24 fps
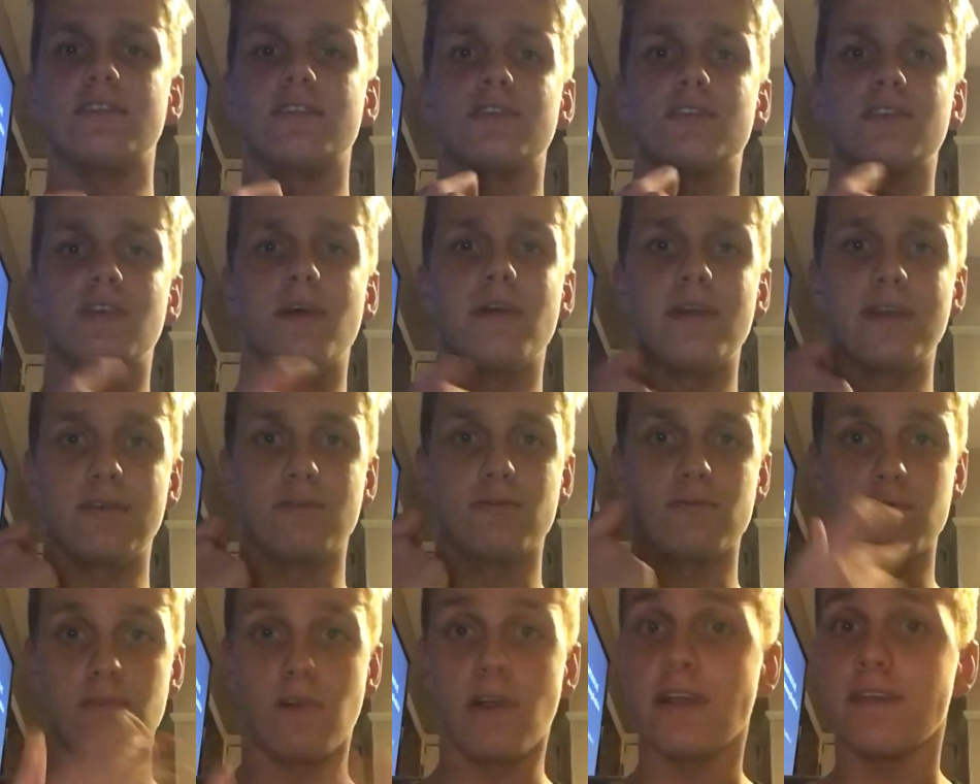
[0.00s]
that's going
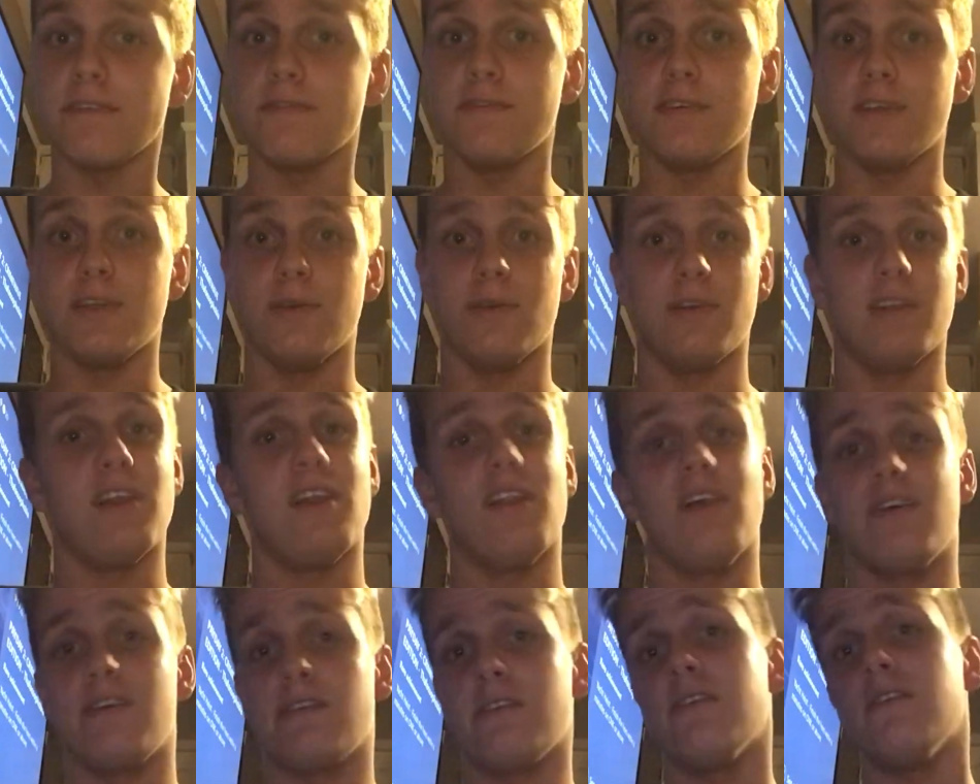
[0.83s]
right for you
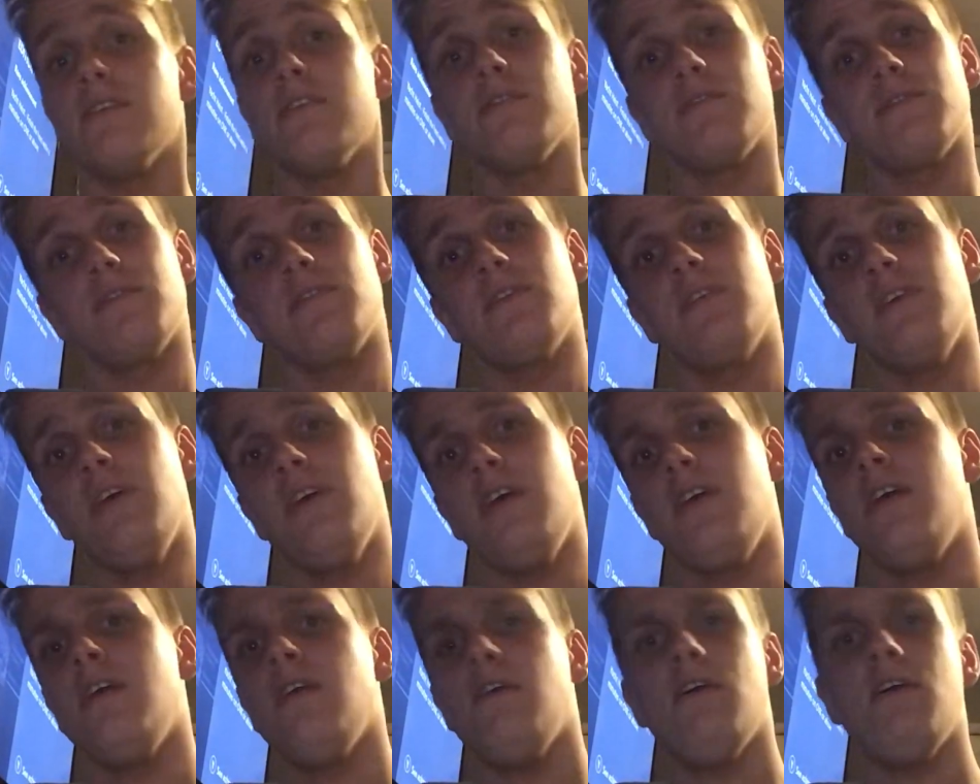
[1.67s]
in life
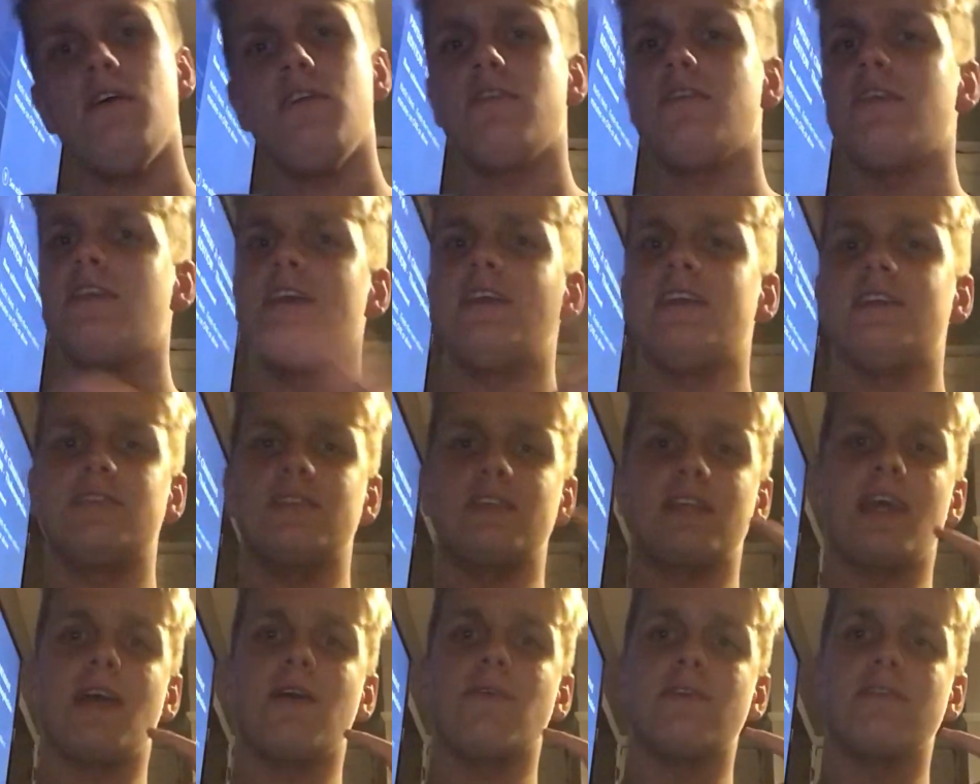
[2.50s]
than it is
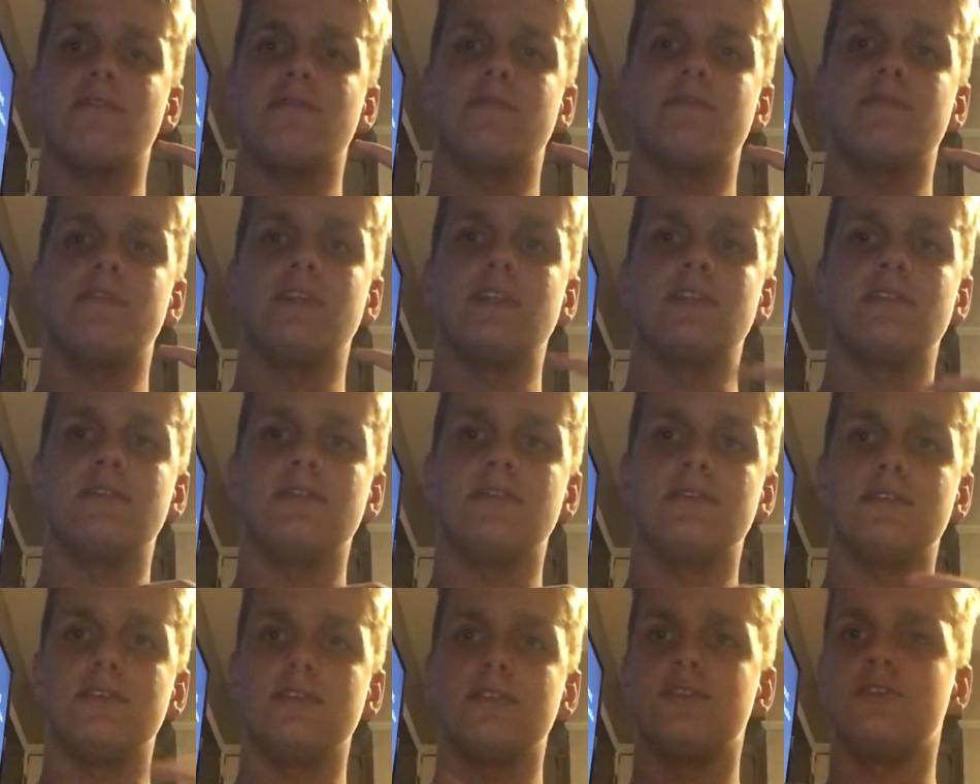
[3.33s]
to count everything
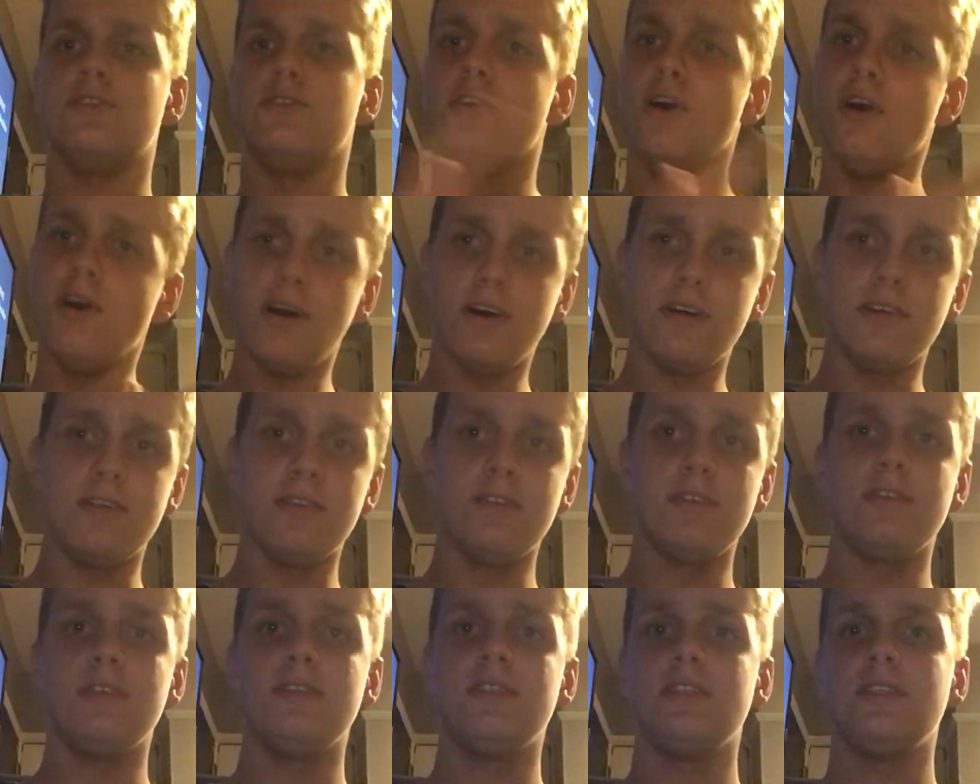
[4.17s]
that's not.
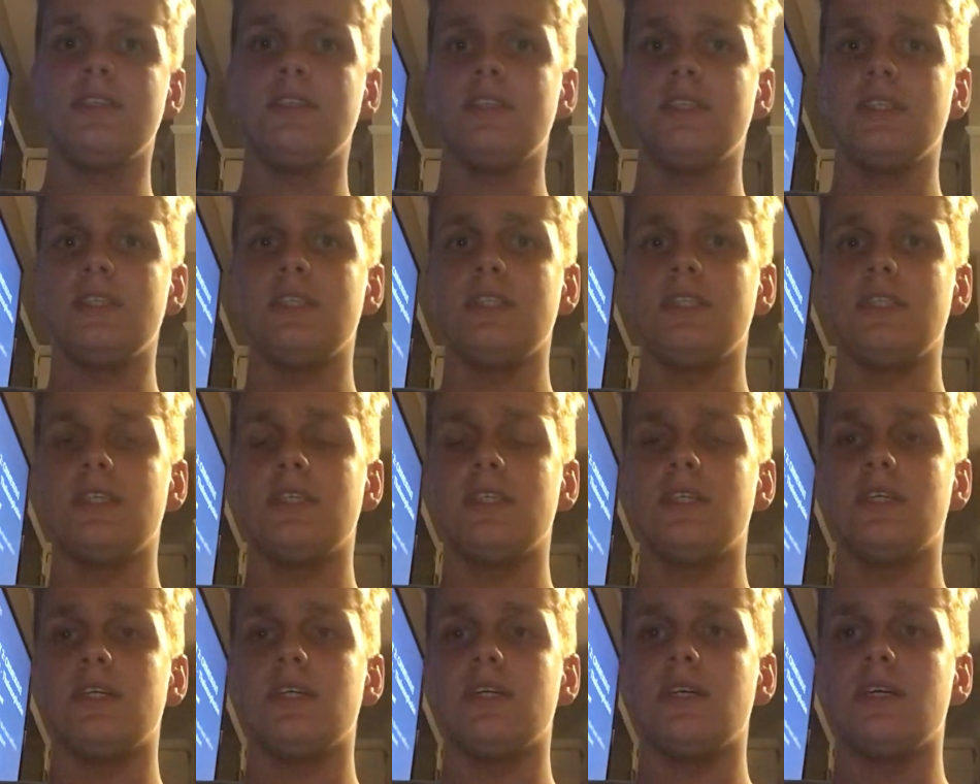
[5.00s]

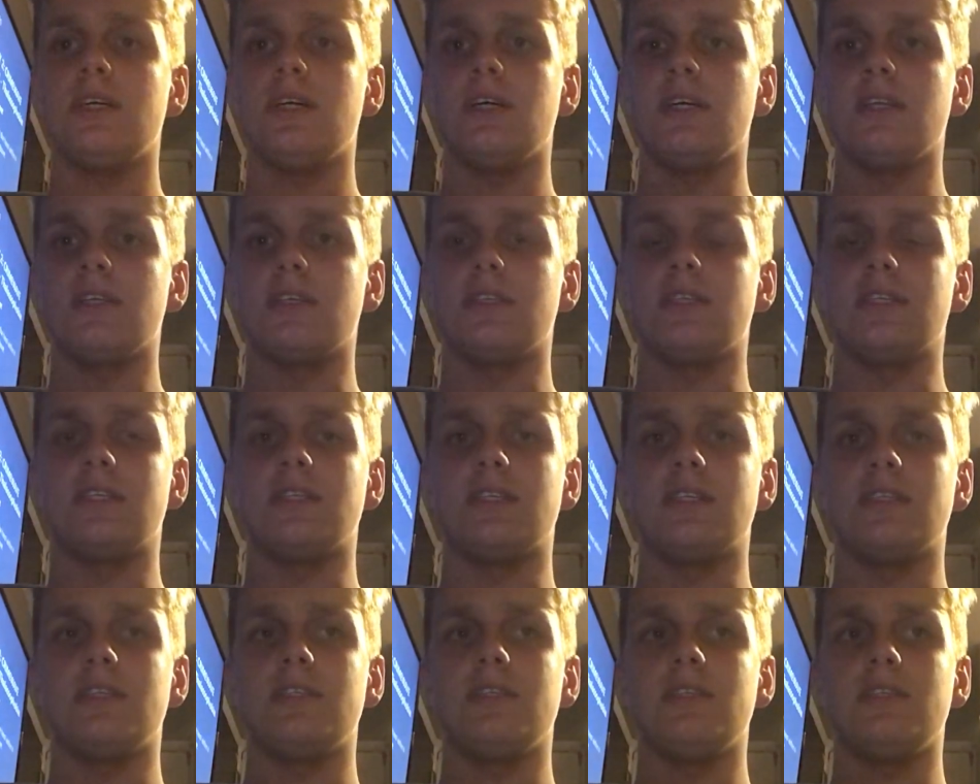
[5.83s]
And I
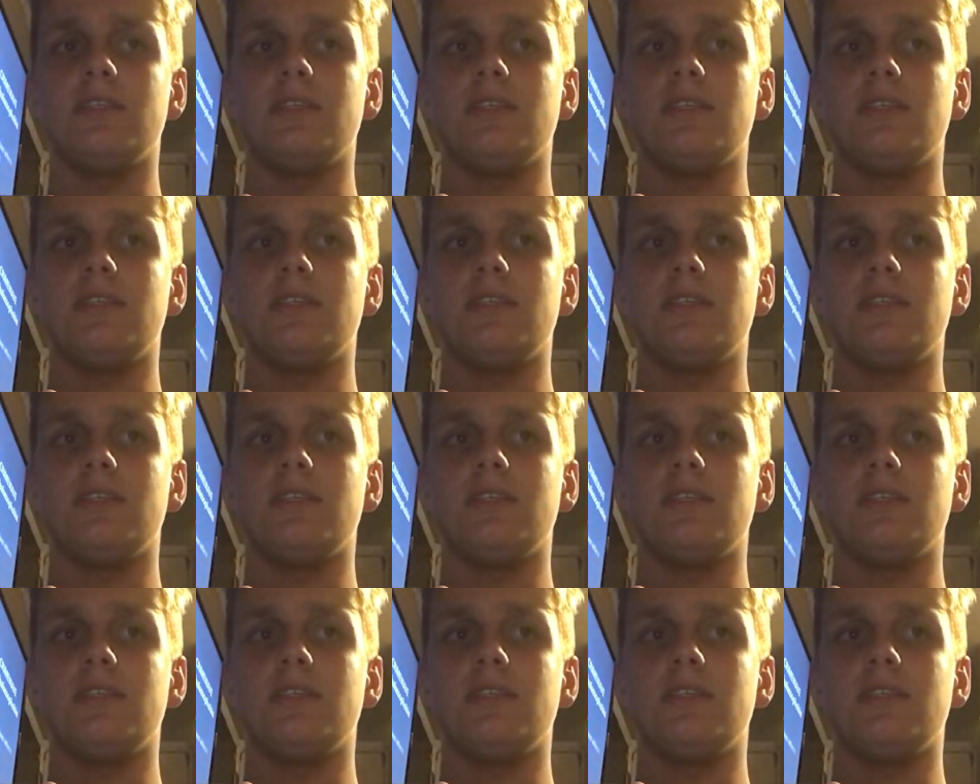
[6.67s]
think